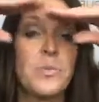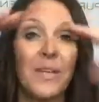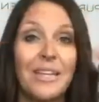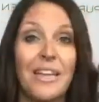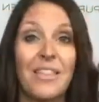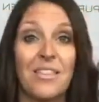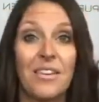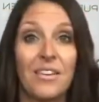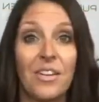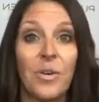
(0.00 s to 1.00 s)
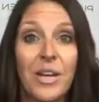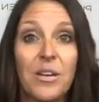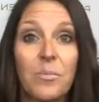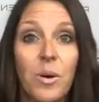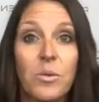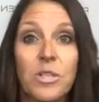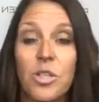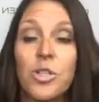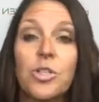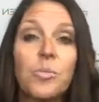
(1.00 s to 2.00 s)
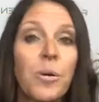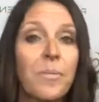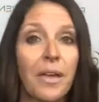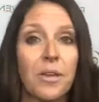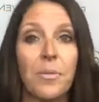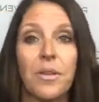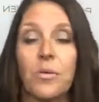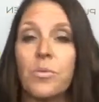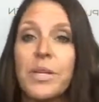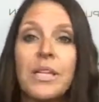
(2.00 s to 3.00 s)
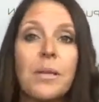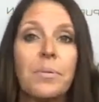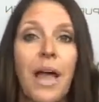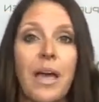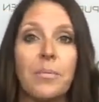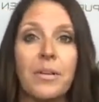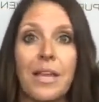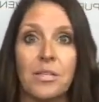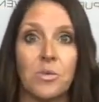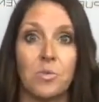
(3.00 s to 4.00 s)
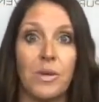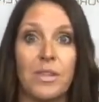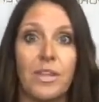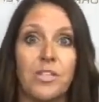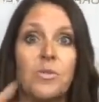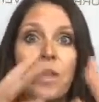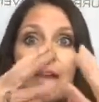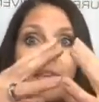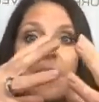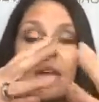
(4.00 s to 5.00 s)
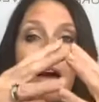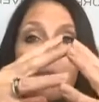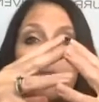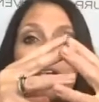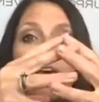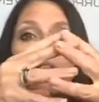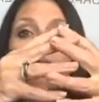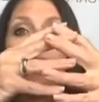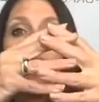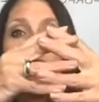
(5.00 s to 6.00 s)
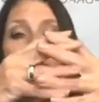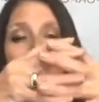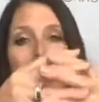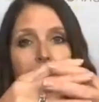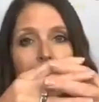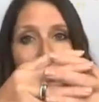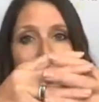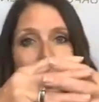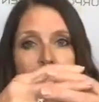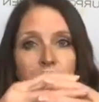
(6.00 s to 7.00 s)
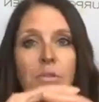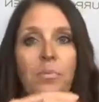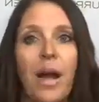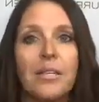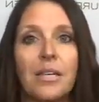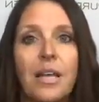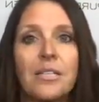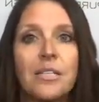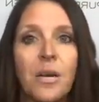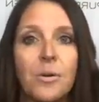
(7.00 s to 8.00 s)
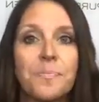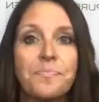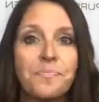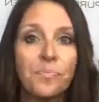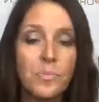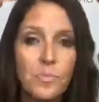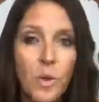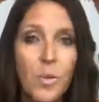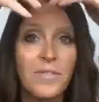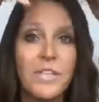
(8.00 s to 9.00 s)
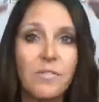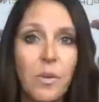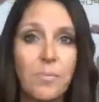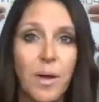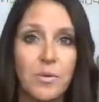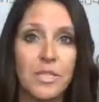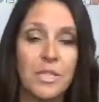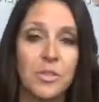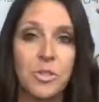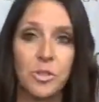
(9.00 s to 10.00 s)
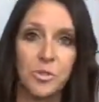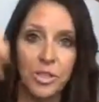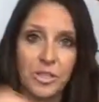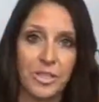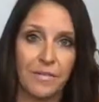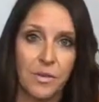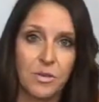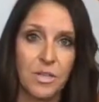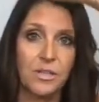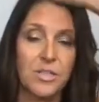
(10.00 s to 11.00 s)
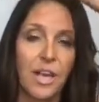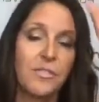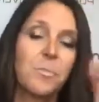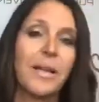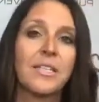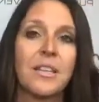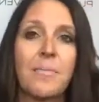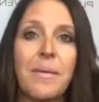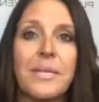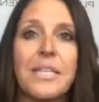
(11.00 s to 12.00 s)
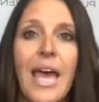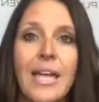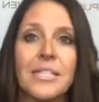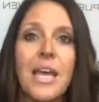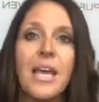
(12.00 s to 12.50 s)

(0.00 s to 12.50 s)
when the cranial bones are super malleable, they're really pliable, that's what they do, they come together and overlap during the birth process. So we have several bones and little sutures, and everyone knows the little soft spots on the baby's heads,